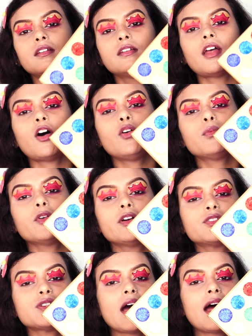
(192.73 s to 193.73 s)
Now I'm
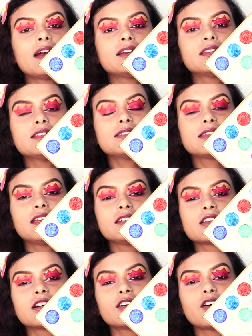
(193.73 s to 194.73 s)
going to add this
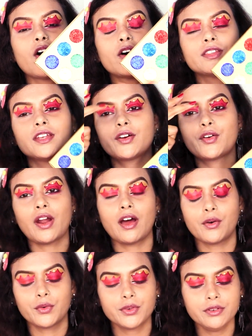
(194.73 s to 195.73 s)
glitter on the
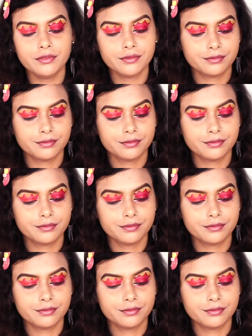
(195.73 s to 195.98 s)
crown.